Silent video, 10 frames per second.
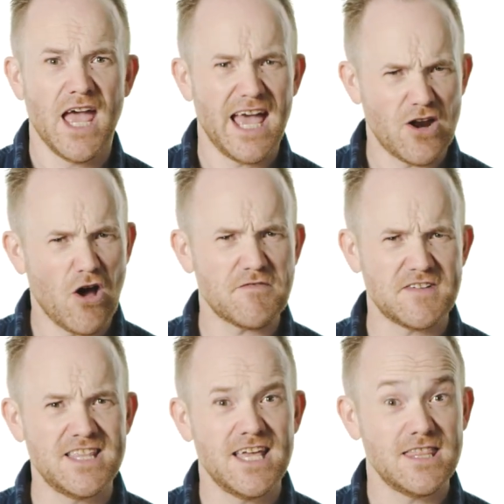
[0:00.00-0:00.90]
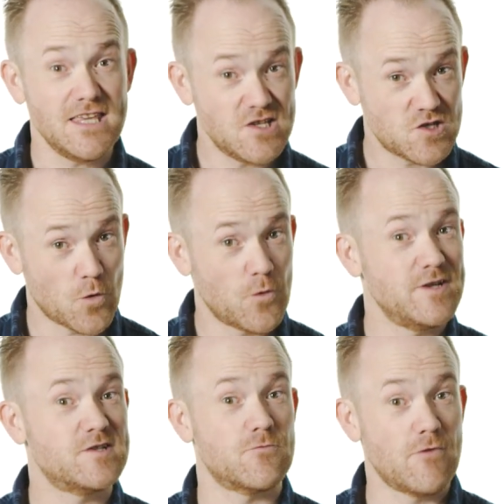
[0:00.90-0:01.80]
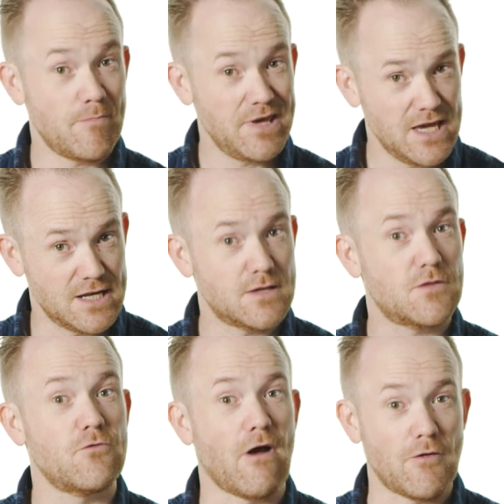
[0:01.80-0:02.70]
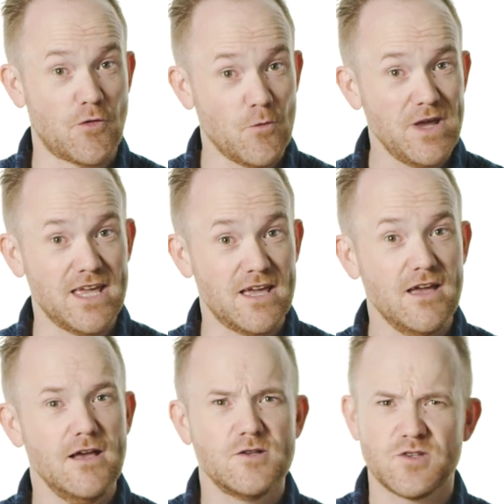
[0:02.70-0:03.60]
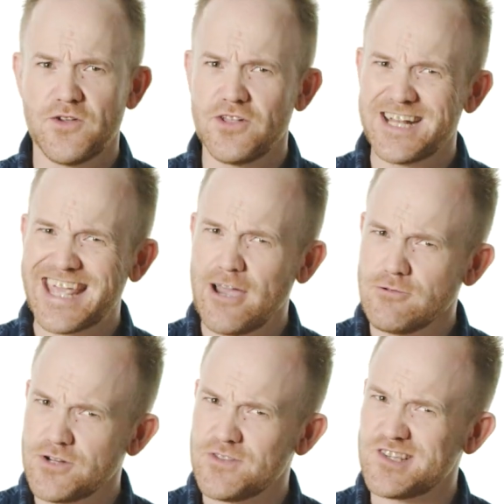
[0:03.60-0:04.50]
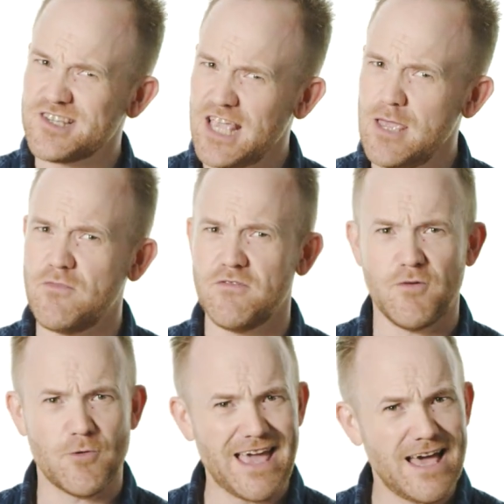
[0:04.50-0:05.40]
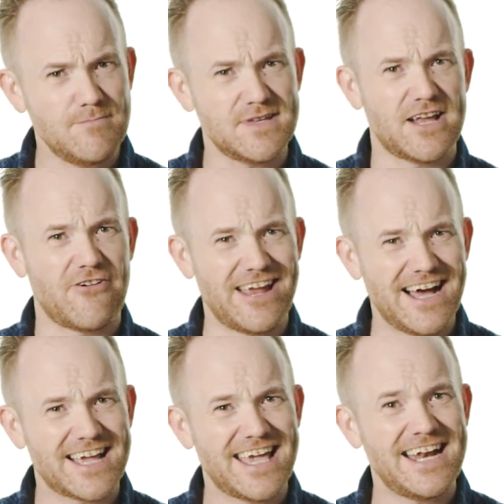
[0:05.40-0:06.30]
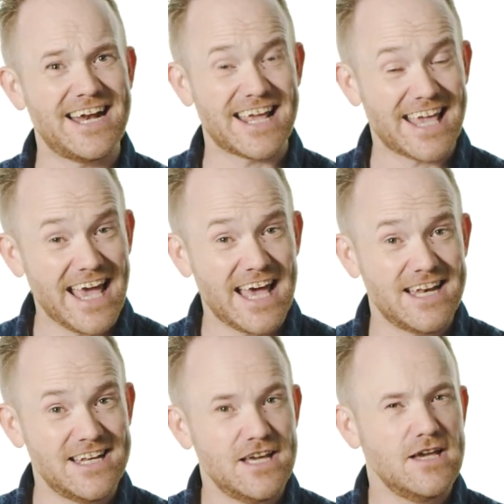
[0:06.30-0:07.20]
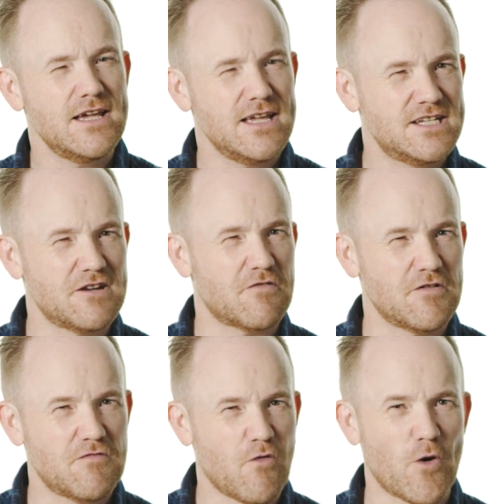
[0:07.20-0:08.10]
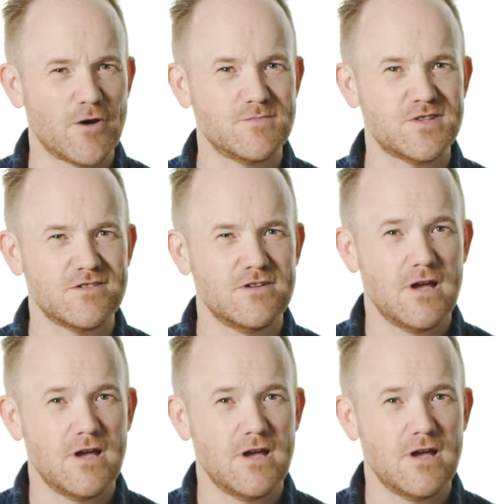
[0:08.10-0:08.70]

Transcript: And often, these stories repeat throughout the week, so you'll encounter the same vocabulary again and again in different forms.